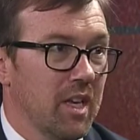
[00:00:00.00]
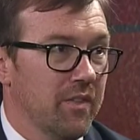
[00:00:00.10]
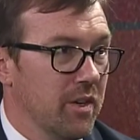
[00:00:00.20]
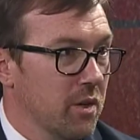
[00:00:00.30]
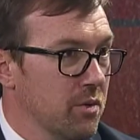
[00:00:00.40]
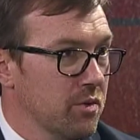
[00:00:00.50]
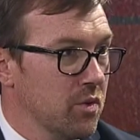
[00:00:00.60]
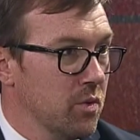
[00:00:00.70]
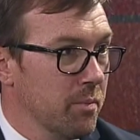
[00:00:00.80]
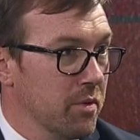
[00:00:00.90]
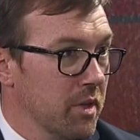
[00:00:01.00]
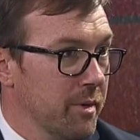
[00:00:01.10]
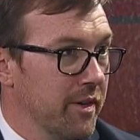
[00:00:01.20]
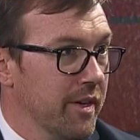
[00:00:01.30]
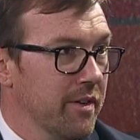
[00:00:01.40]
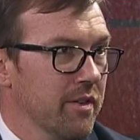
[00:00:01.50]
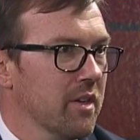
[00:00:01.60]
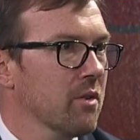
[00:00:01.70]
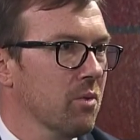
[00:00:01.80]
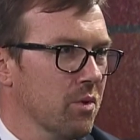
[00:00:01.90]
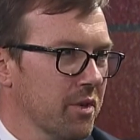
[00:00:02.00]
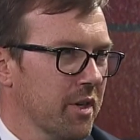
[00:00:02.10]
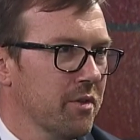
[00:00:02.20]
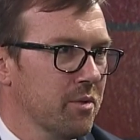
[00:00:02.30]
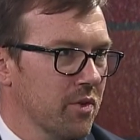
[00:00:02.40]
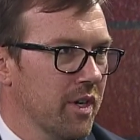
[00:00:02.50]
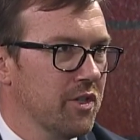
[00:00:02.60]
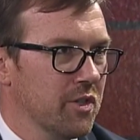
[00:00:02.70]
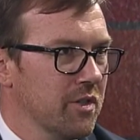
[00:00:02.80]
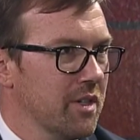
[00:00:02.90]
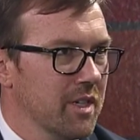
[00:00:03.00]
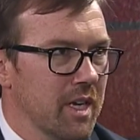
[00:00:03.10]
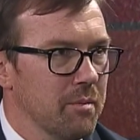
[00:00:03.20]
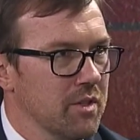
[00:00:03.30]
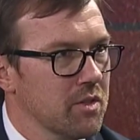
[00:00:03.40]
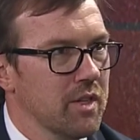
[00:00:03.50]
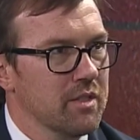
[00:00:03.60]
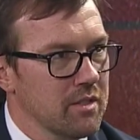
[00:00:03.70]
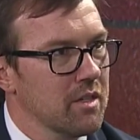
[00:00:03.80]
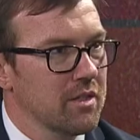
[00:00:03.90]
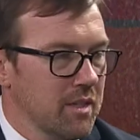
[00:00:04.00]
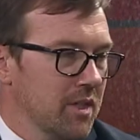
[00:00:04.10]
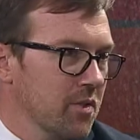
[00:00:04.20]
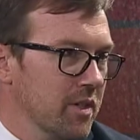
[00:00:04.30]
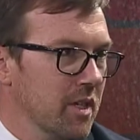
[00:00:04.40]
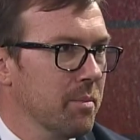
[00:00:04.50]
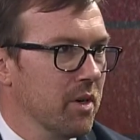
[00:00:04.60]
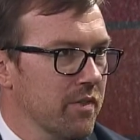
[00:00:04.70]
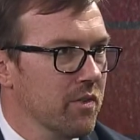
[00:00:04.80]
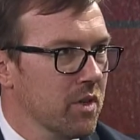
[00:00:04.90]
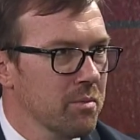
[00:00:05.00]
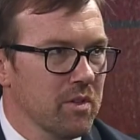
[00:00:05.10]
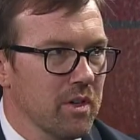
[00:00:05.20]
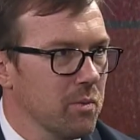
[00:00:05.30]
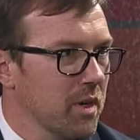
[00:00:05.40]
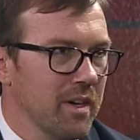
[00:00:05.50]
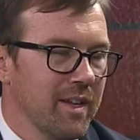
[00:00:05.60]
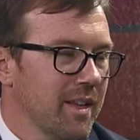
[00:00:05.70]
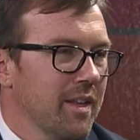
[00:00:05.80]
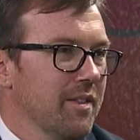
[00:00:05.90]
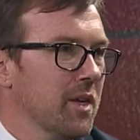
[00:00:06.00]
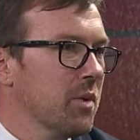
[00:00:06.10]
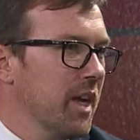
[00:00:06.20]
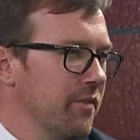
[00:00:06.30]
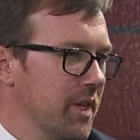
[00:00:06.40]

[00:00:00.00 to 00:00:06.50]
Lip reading: if it goes to a preliminary hearing or looking through the grand jury indictment. So it's an interesting part of the criminal law where they don't have